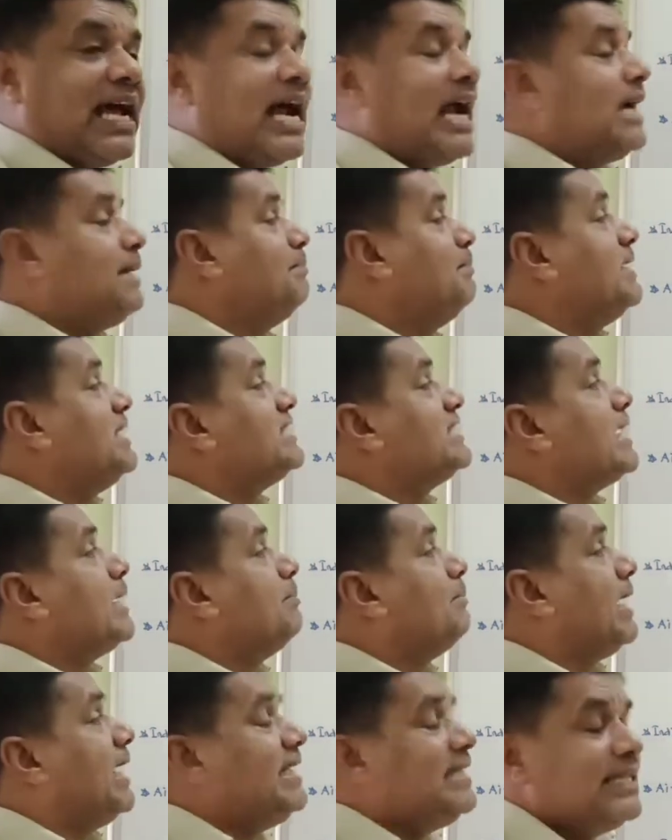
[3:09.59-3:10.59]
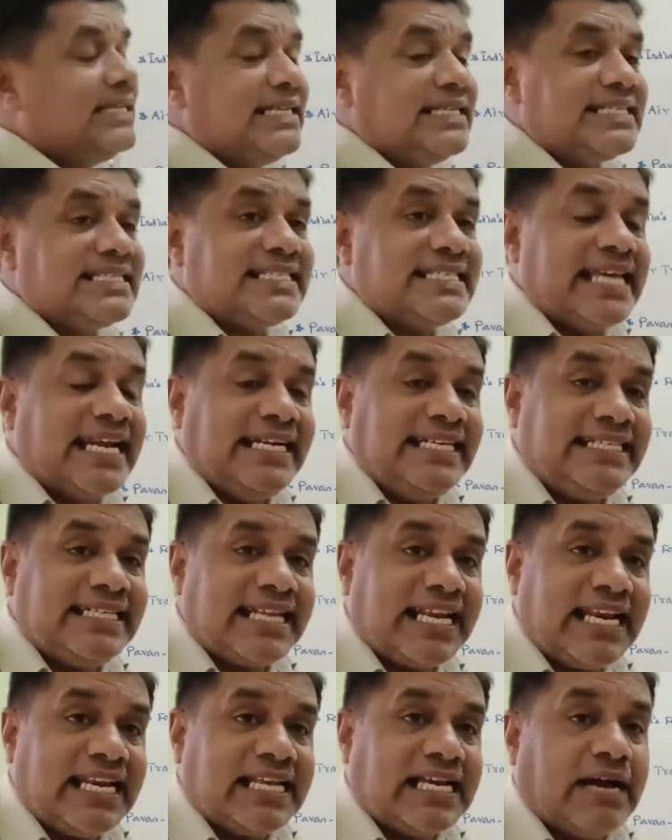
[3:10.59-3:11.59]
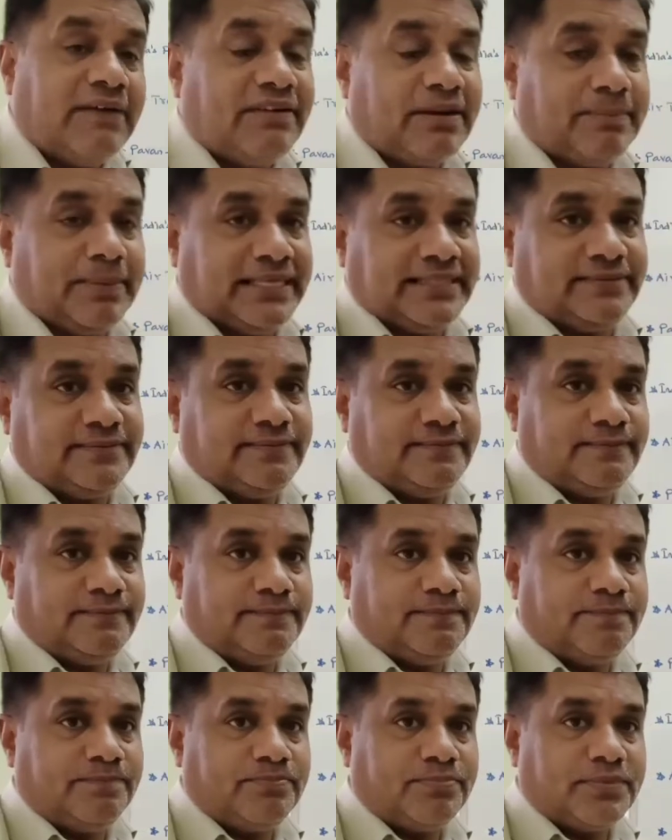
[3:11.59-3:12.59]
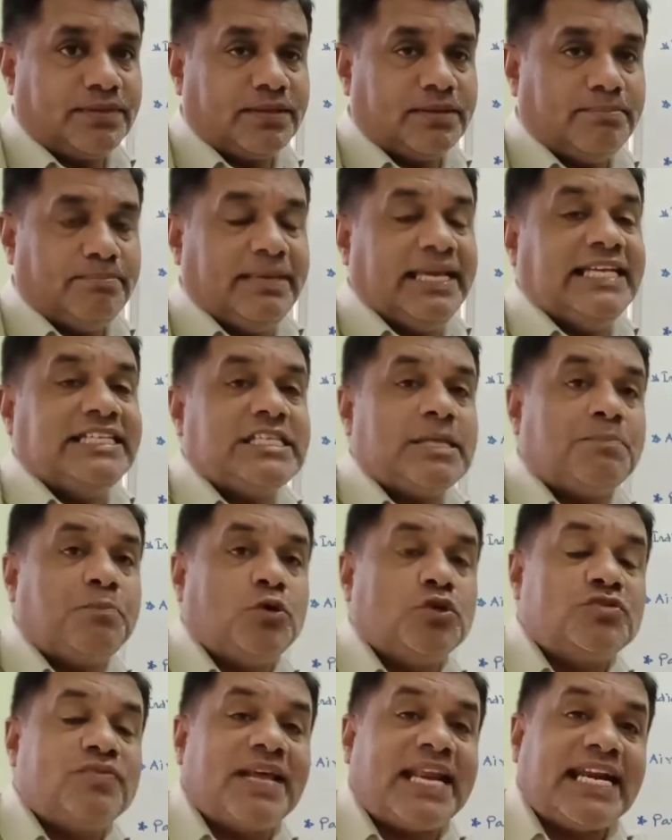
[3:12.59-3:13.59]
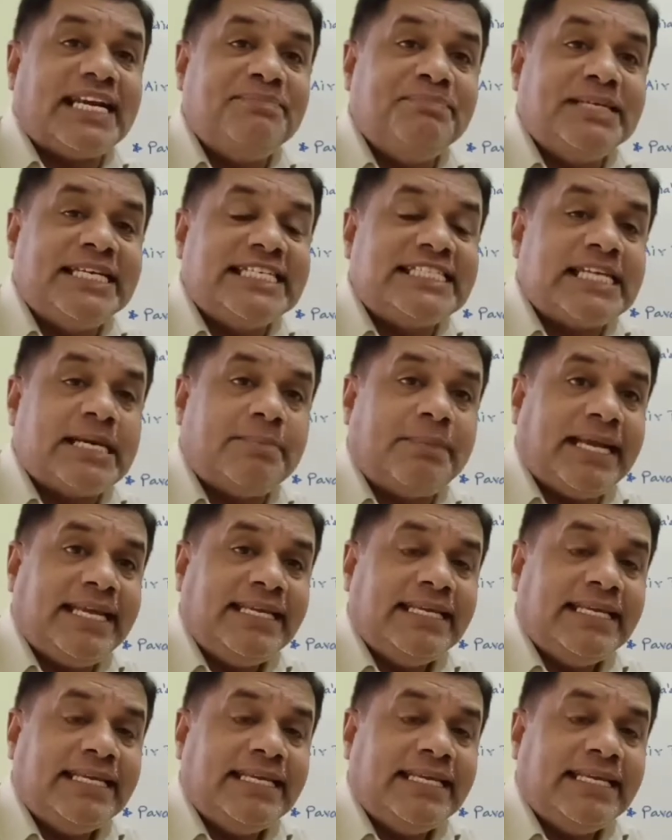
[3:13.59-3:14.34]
administered by central government. The minor ports were administered